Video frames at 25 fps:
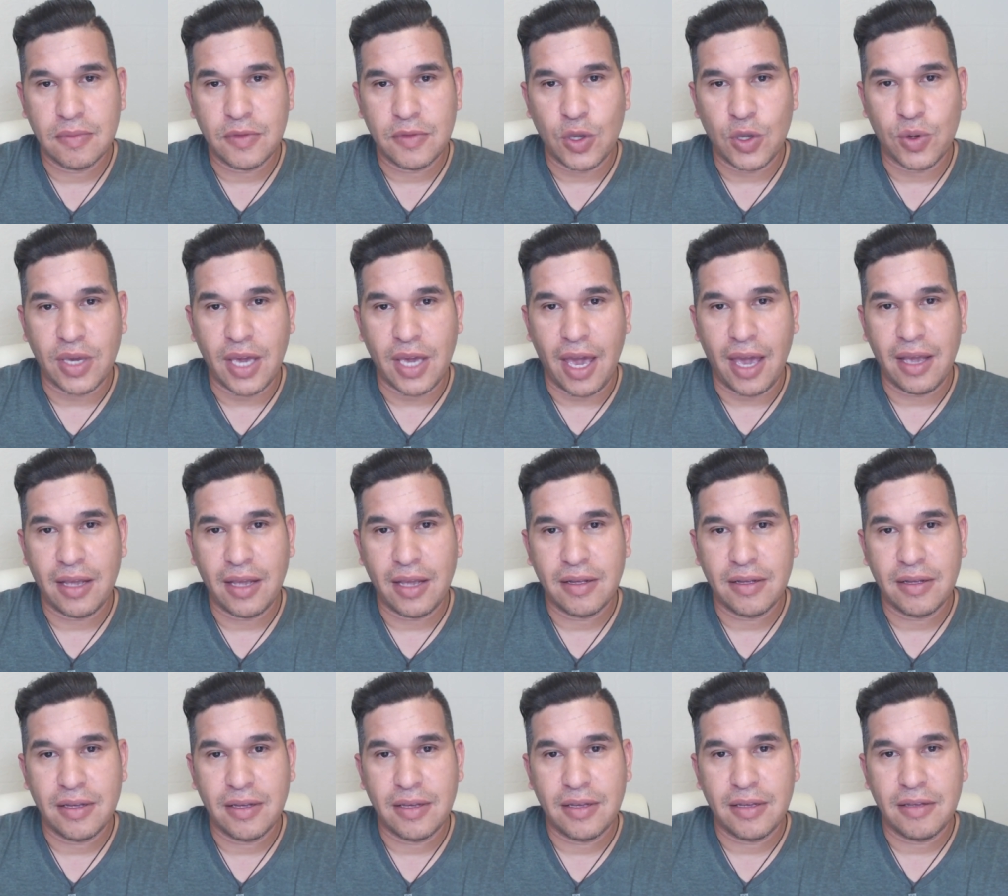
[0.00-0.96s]
Okay?
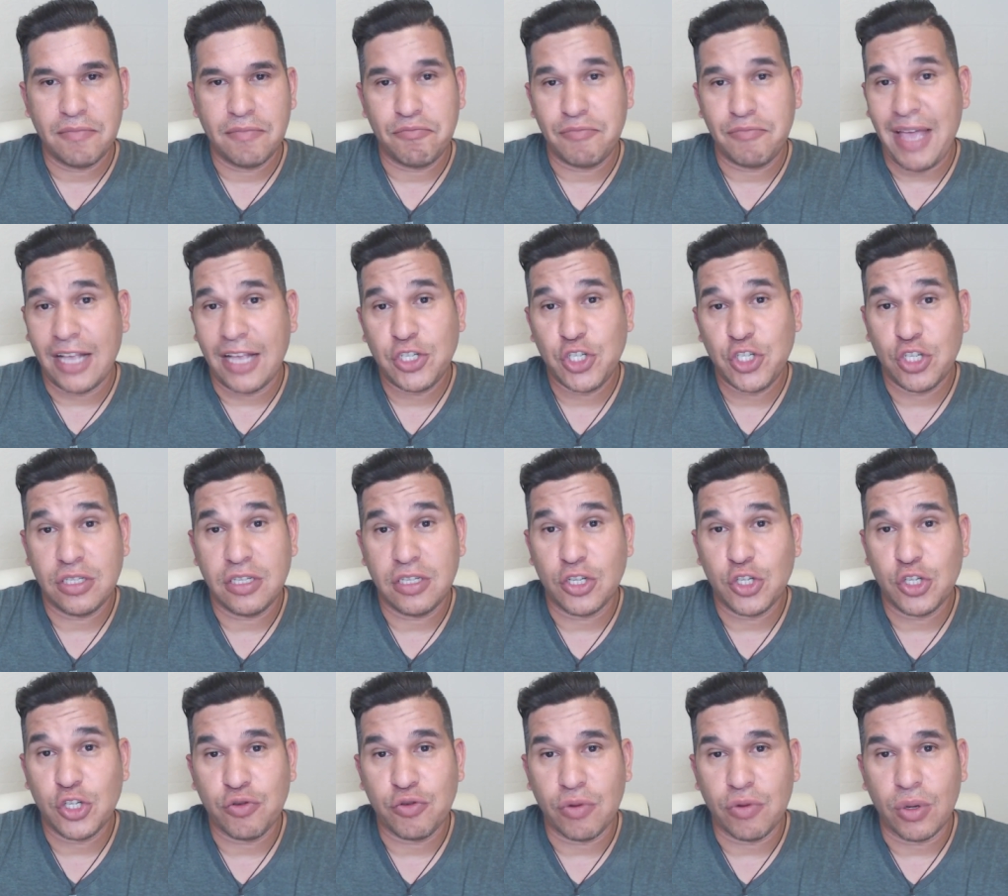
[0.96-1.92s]
That's just the
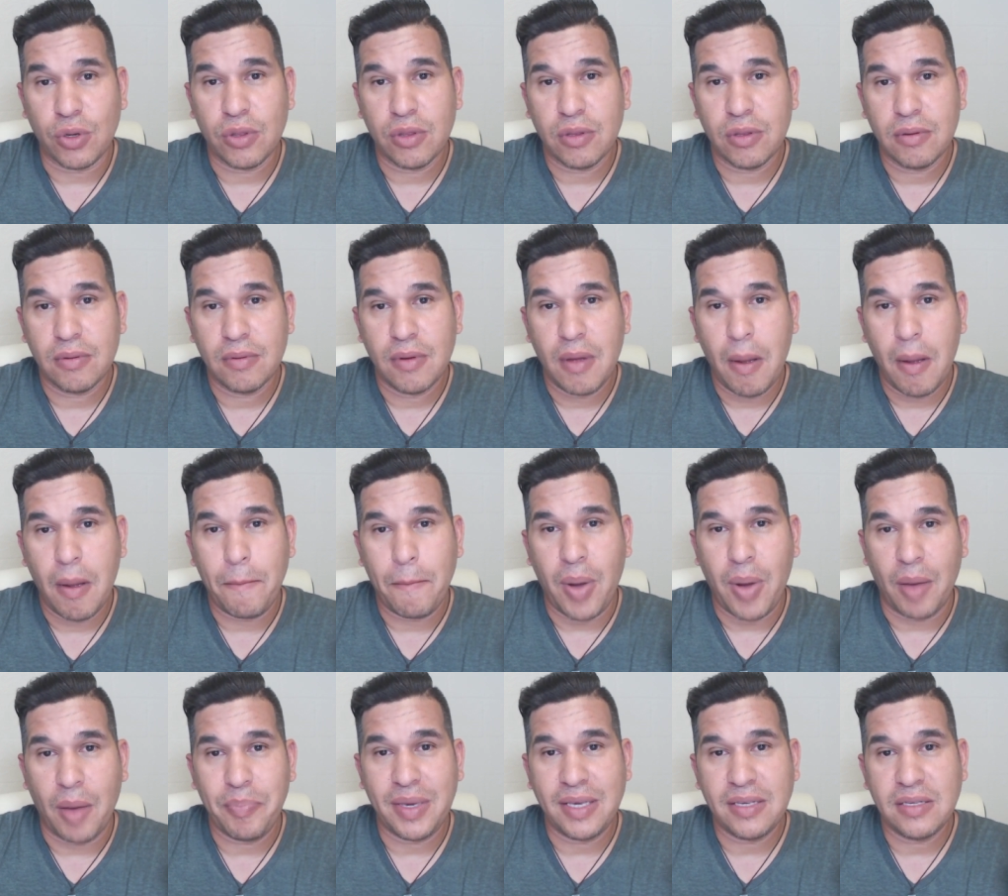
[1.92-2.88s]
truth.
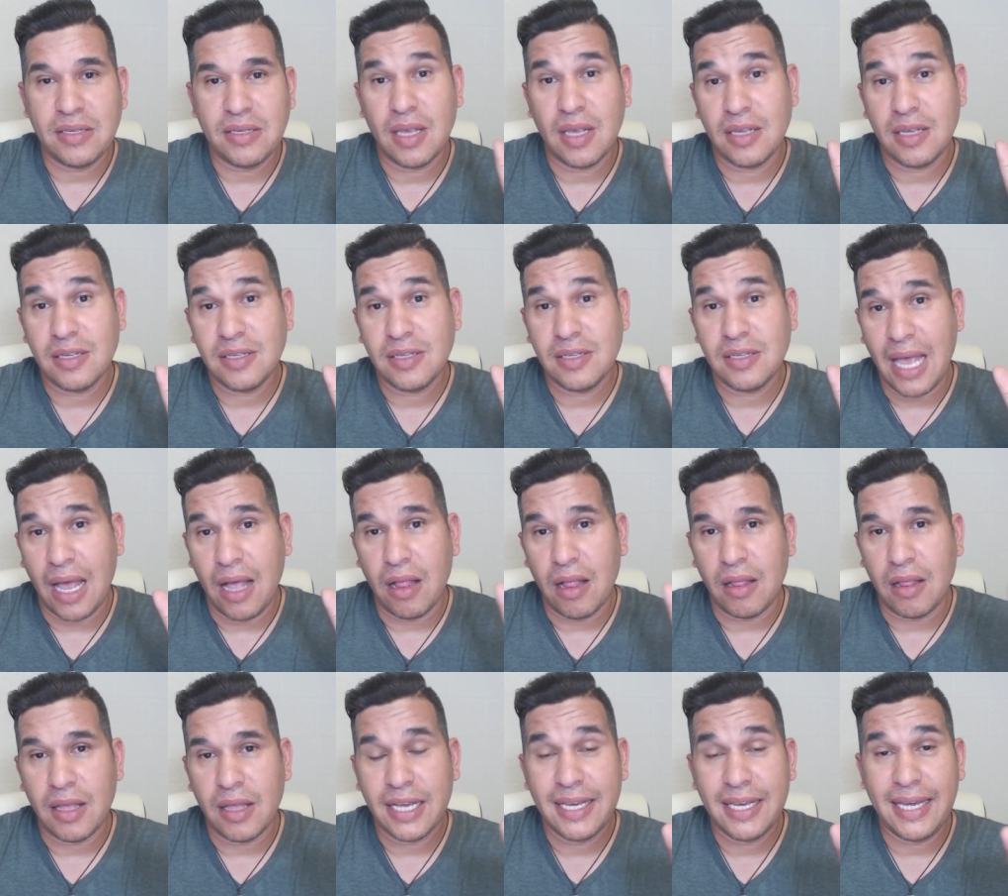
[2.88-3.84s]
Puppies
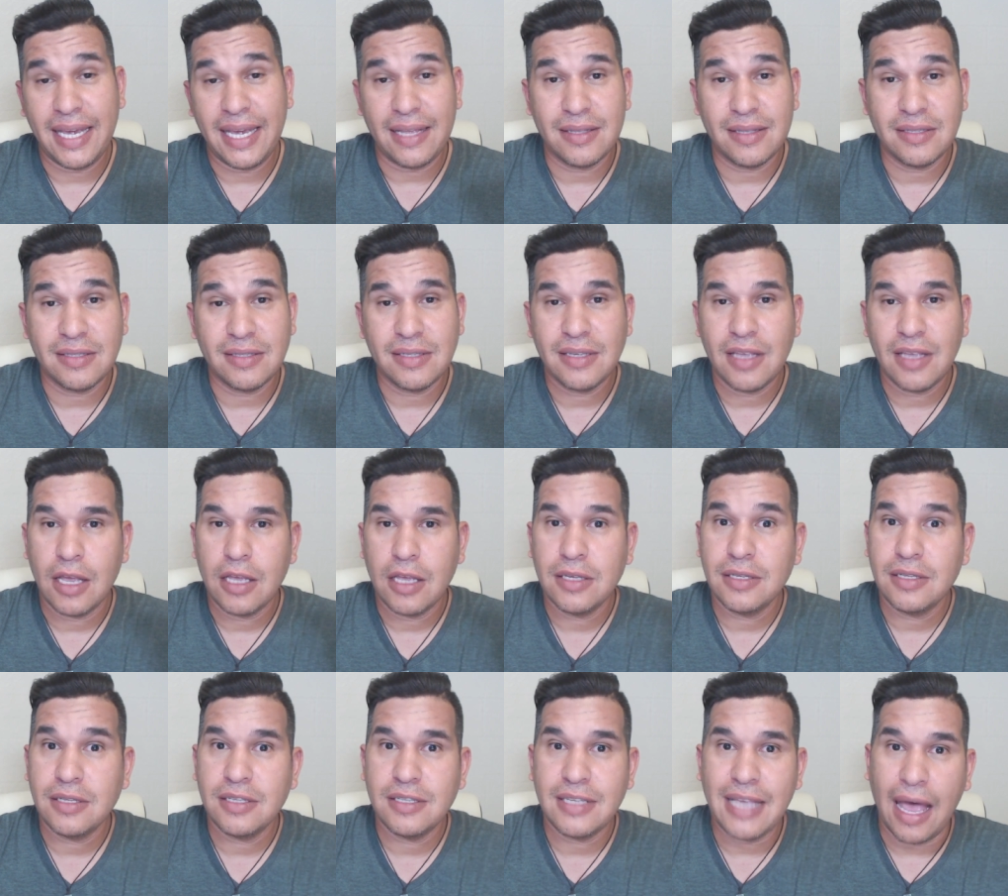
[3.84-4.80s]
sell. Kittens
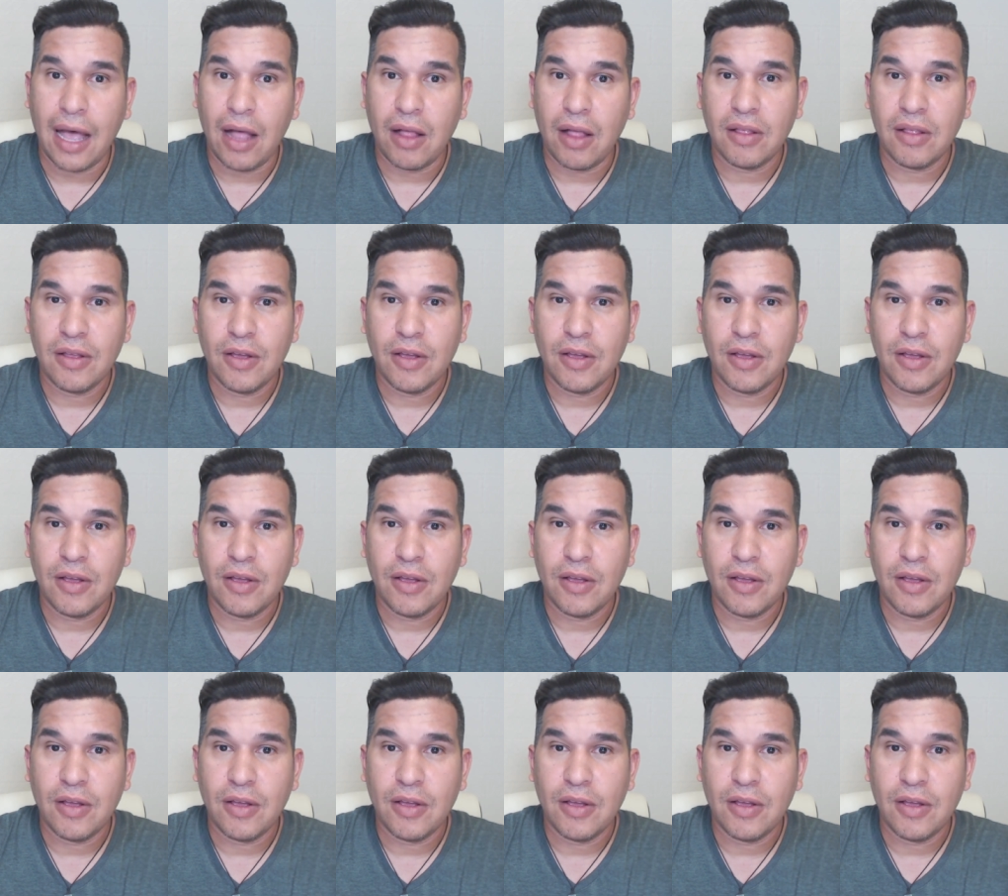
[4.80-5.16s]
sell.